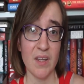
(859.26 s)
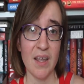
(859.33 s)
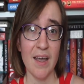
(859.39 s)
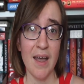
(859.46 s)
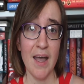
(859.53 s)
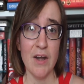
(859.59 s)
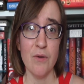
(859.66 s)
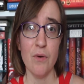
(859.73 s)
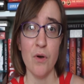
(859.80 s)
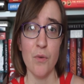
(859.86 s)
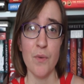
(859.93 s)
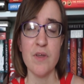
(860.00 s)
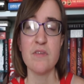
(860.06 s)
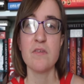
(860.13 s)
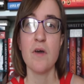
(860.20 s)
I don't
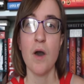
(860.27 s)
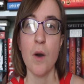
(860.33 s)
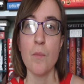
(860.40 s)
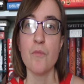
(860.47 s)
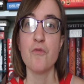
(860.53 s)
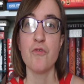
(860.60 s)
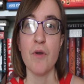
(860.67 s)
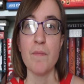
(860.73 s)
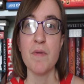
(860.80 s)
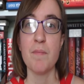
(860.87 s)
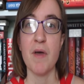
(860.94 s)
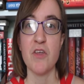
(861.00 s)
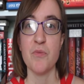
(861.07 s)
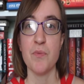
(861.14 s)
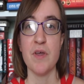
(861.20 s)
always come from the
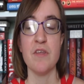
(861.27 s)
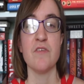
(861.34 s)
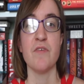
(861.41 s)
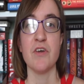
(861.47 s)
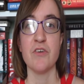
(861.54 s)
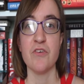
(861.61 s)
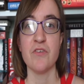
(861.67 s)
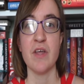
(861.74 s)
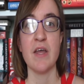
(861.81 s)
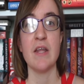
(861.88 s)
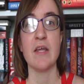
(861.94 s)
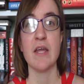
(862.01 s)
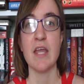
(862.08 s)
best place of understanding,